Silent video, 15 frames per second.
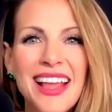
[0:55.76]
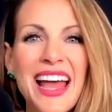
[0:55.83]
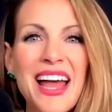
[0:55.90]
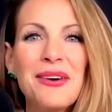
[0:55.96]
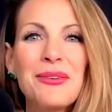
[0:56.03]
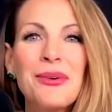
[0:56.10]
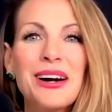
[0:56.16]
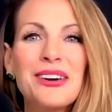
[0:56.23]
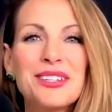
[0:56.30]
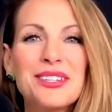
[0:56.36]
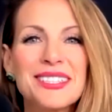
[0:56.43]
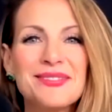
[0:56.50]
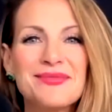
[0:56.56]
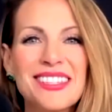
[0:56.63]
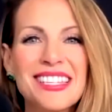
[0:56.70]

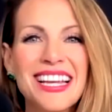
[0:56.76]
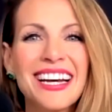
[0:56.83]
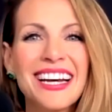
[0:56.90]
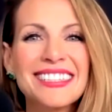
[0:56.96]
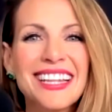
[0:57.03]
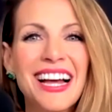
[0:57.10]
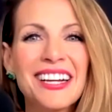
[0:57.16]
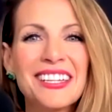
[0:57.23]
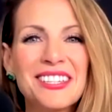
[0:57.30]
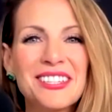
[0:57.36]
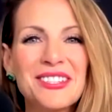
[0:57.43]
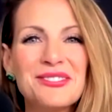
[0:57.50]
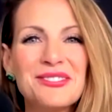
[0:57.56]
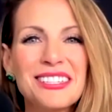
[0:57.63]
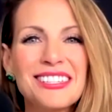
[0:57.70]
Welcome to Unlock
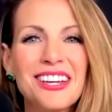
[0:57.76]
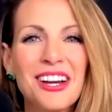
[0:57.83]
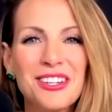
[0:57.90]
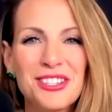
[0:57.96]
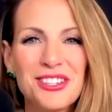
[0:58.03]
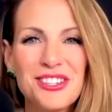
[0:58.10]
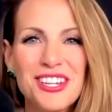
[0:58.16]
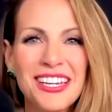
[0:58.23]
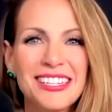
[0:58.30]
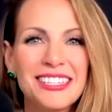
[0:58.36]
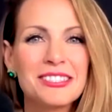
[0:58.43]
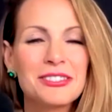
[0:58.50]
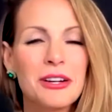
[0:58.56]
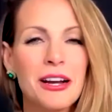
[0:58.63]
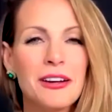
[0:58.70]
You with Dr.
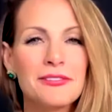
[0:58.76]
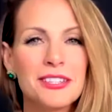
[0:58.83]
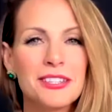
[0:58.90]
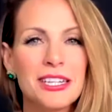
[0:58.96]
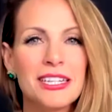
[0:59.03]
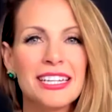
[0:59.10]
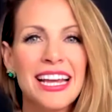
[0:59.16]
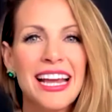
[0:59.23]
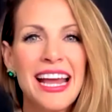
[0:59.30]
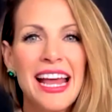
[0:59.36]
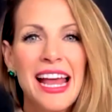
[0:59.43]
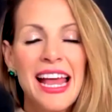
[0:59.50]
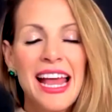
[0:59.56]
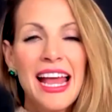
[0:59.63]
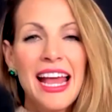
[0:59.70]
Shannan Crawford.
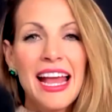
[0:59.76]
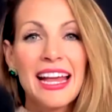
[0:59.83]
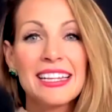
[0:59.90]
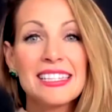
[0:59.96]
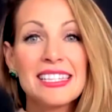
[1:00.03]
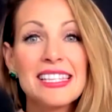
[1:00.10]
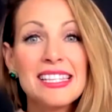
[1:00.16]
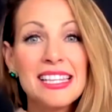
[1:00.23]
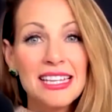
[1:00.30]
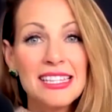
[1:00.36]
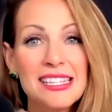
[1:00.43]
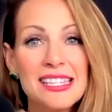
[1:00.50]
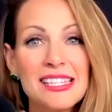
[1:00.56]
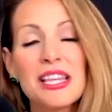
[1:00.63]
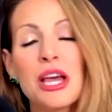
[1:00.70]
And
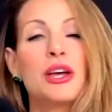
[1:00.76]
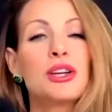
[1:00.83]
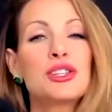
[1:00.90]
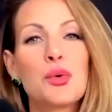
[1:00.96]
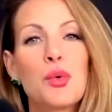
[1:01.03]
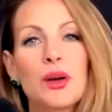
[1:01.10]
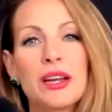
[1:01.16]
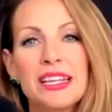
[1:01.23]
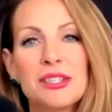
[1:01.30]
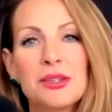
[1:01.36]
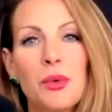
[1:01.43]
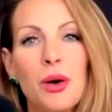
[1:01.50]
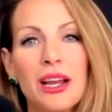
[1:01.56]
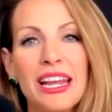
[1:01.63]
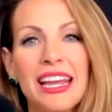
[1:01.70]
since
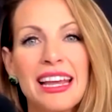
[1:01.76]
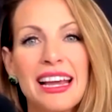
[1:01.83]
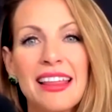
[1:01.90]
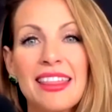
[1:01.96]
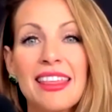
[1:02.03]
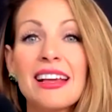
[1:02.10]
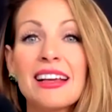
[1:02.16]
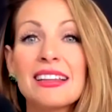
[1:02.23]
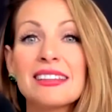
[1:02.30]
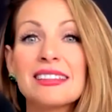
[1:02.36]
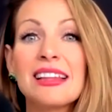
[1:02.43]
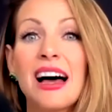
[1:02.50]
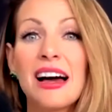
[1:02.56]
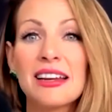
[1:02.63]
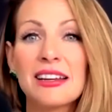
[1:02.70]
2020, I think a
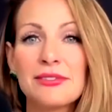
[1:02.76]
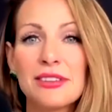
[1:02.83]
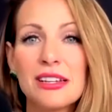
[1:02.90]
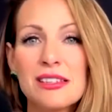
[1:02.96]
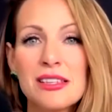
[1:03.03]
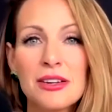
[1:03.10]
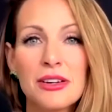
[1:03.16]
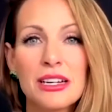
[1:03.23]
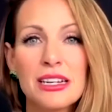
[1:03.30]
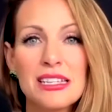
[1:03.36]
lot of us are in a